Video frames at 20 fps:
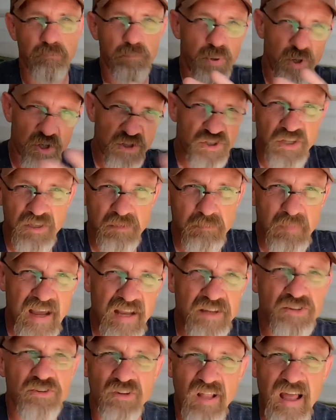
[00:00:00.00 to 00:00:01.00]
Pushing
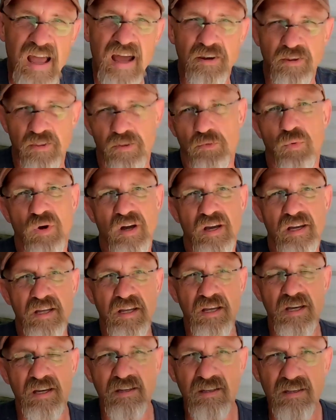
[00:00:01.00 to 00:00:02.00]
manual out of the way